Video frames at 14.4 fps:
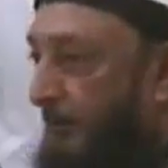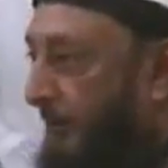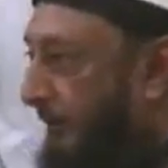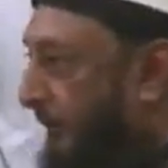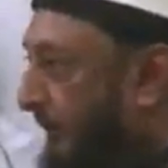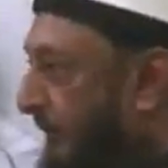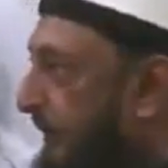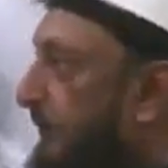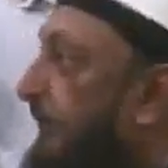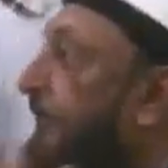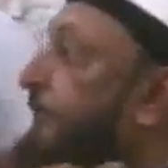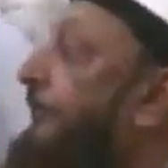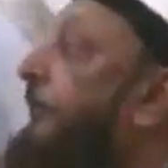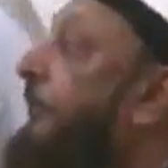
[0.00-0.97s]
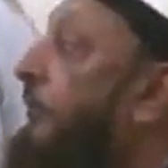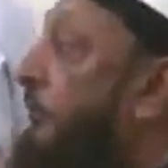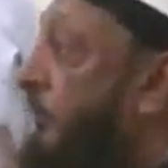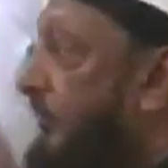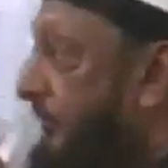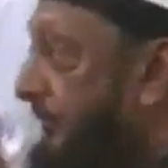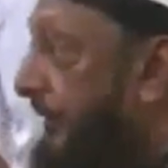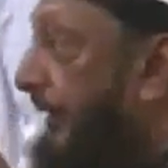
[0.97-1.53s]
or the goods before
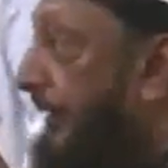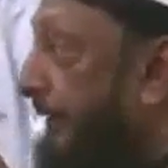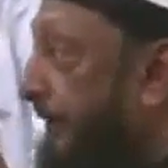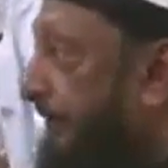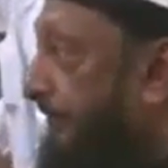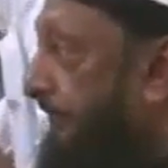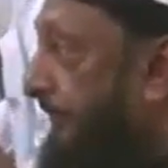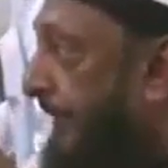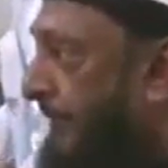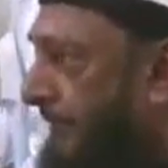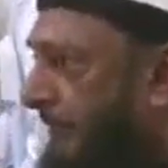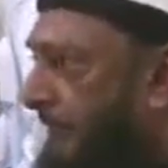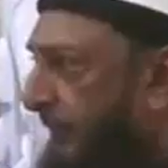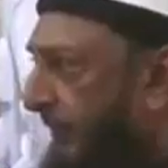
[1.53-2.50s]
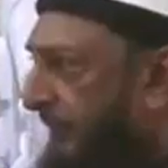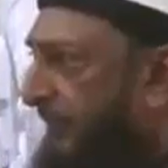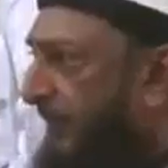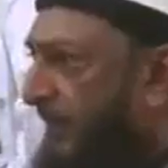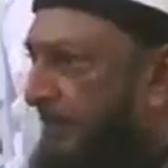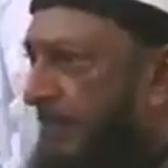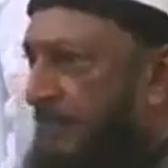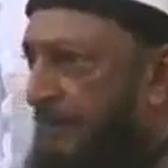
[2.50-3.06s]
you can sell it. It's so
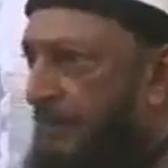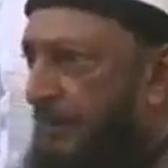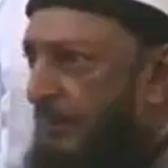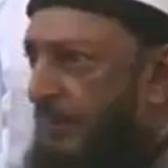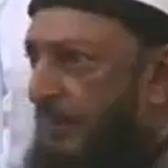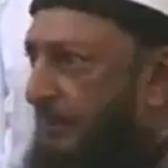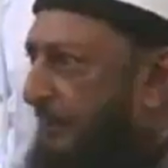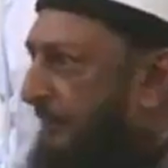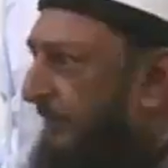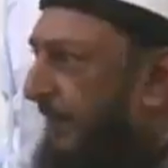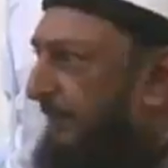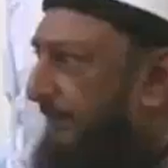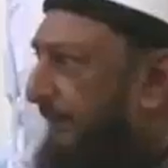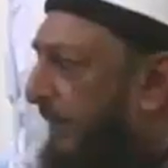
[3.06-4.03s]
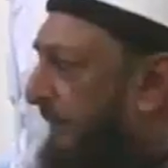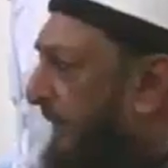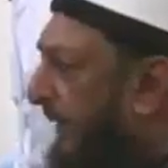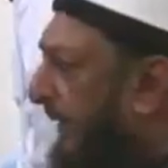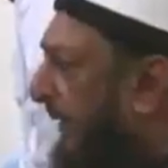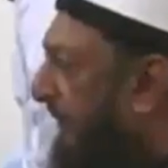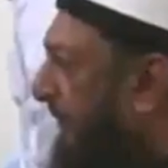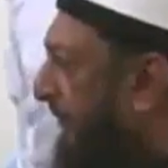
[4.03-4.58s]
simple a matter, nobody should pick up
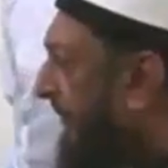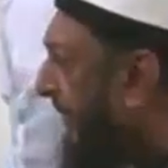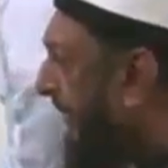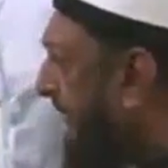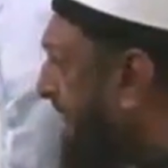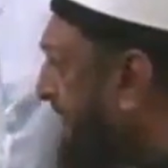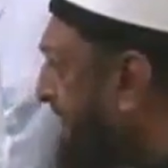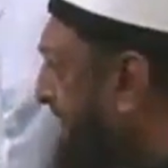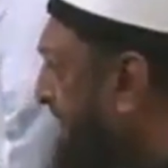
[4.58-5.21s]
boxing gloves with me.